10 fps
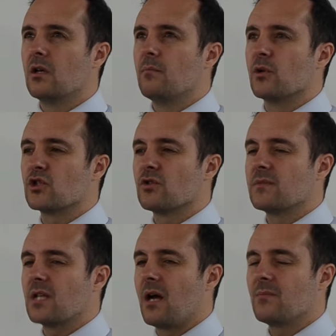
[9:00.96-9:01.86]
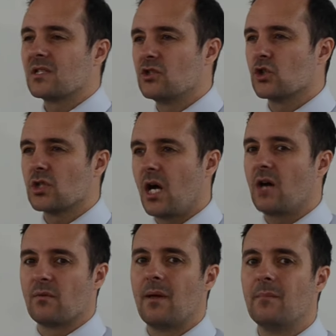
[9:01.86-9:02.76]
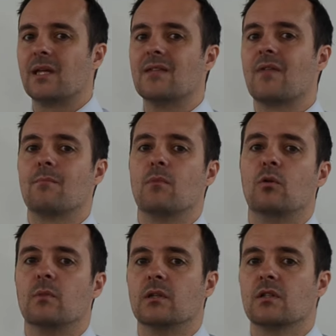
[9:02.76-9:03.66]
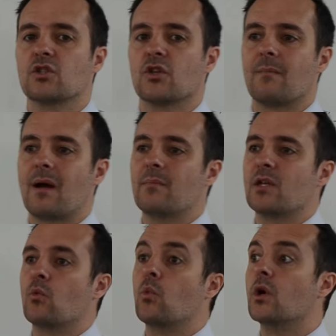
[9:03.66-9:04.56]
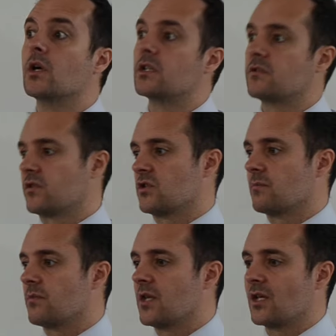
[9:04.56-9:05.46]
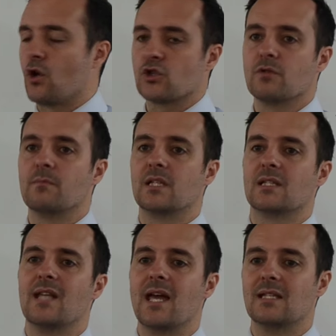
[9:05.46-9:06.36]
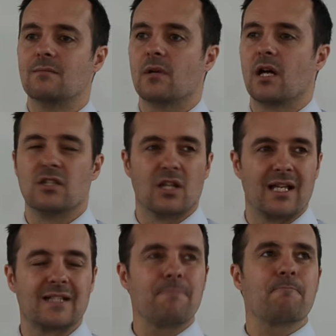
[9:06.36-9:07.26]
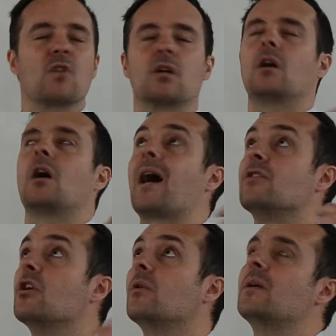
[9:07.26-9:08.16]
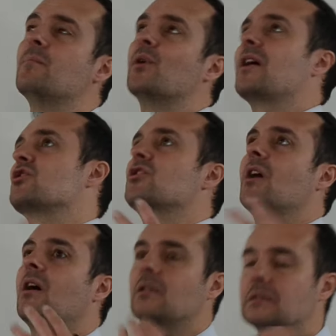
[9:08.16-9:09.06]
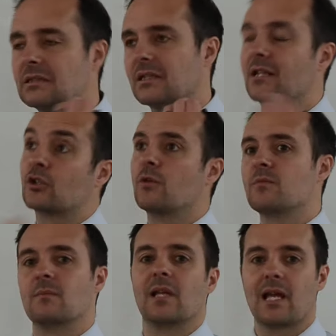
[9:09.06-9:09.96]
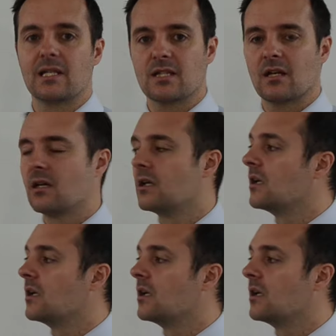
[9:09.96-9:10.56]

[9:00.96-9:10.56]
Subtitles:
but sometimes just can't remember in that moment. So there might be a word for something or somebody's name, and you're like, oh, I know it, but I just can't, it'll come to me later.